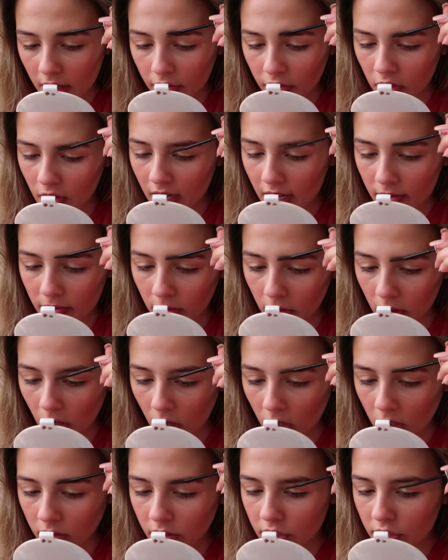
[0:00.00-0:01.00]
If you have
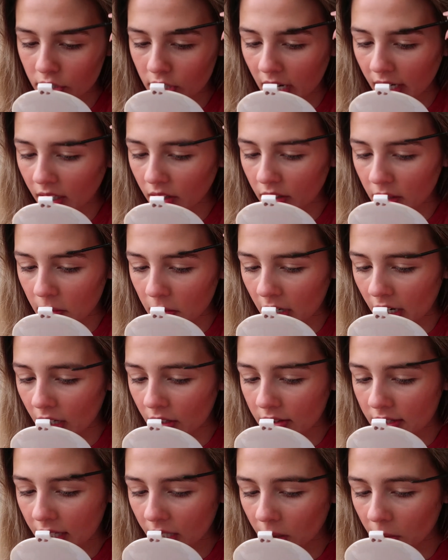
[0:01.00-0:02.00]
long straggly
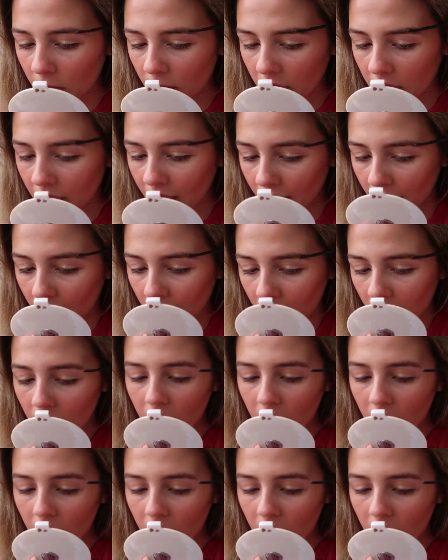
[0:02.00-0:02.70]
brows like me